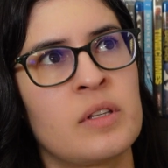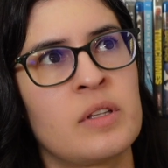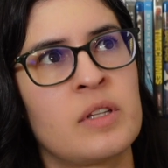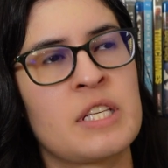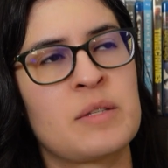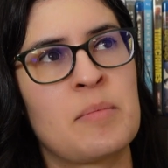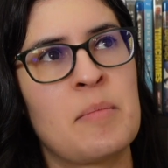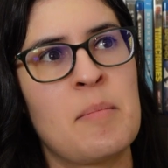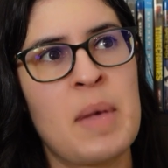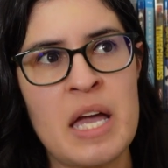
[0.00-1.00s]
This
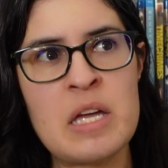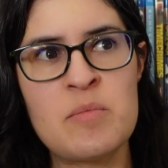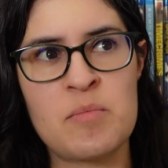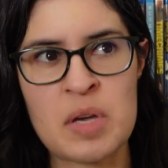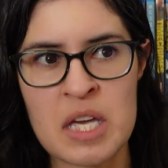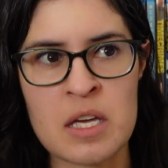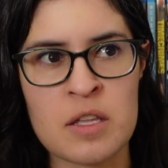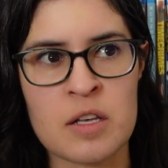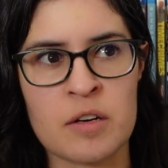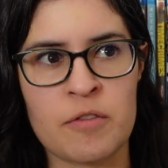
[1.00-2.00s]
may be
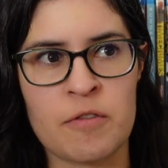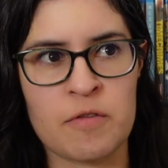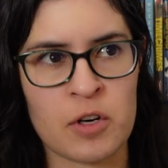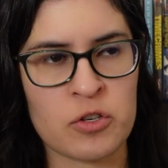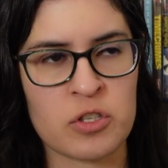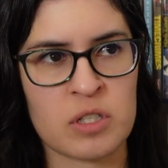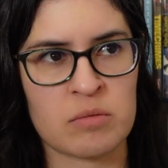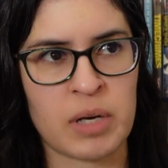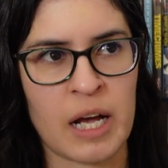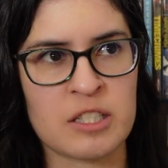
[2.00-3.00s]
the first
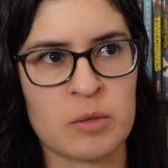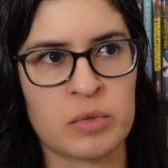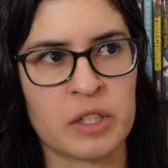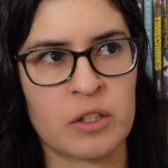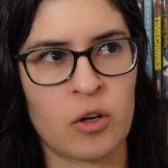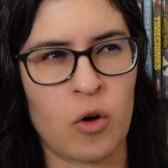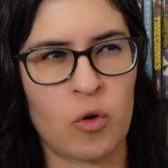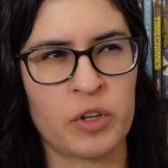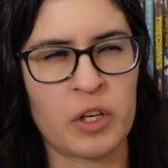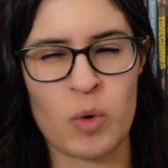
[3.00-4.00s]
and possibly
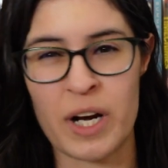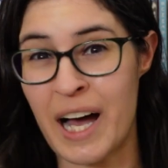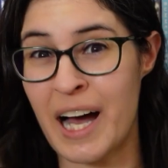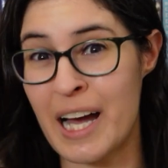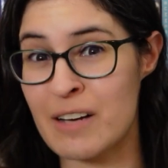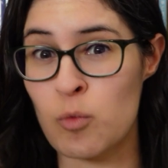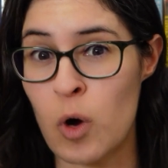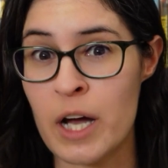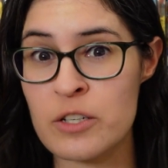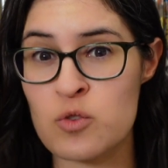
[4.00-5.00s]
only one I've
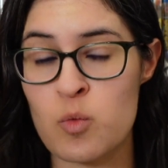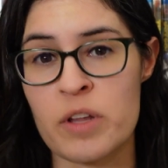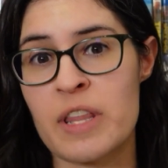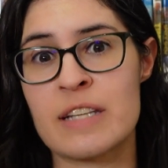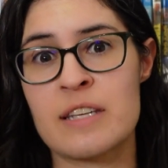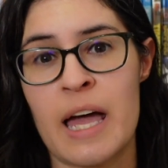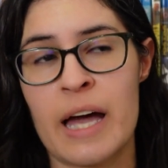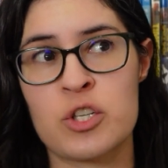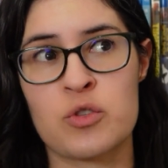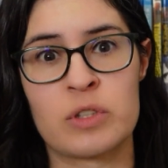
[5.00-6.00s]
watched where that's
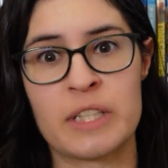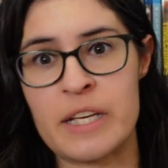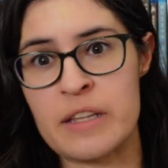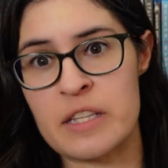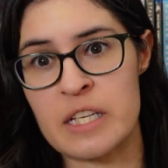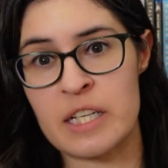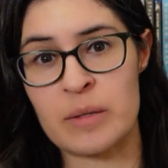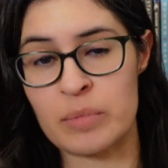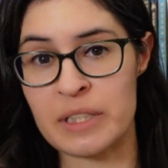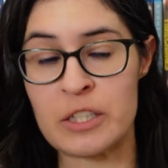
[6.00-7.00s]
actually the
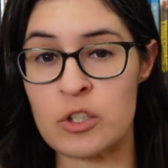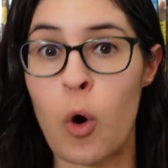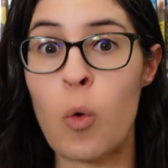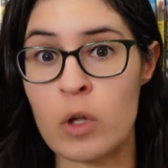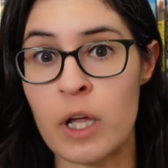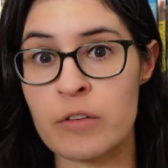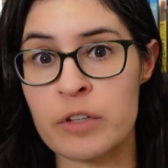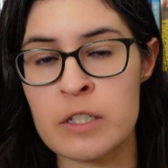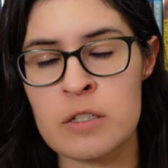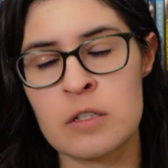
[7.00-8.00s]
complete goal of
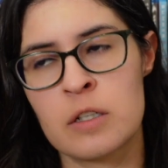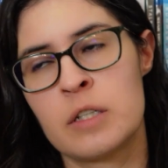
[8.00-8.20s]
it.